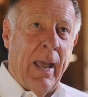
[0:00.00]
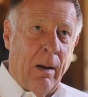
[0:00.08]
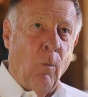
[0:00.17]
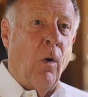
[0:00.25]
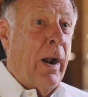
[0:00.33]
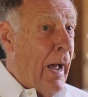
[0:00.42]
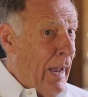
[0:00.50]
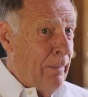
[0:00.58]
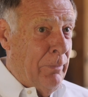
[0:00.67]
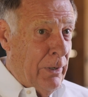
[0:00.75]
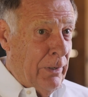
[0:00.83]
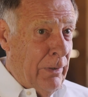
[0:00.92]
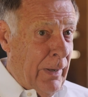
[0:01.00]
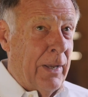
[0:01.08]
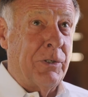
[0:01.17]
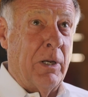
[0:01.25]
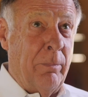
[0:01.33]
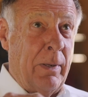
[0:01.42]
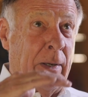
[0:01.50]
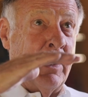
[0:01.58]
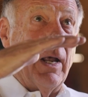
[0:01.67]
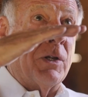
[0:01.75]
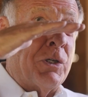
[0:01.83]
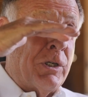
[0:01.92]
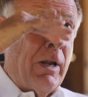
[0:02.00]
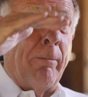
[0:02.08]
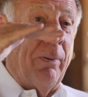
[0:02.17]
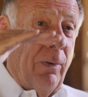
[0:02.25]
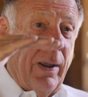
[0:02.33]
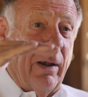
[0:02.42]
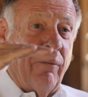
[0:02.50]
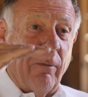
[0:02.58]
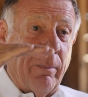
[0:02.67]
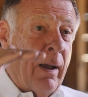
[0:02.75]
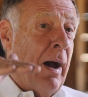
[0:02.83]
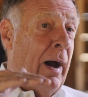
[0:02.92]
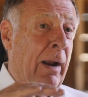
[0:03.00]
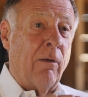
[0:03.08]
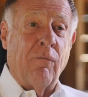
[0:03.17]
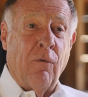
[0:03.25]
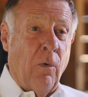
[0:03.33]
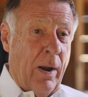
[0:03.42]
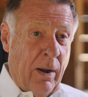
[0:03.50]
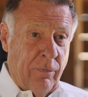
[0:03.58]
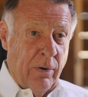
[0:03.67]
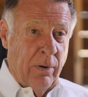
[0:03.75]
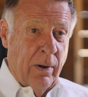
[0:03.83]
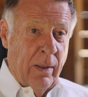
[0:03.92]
What I am due is to be separated from God forever.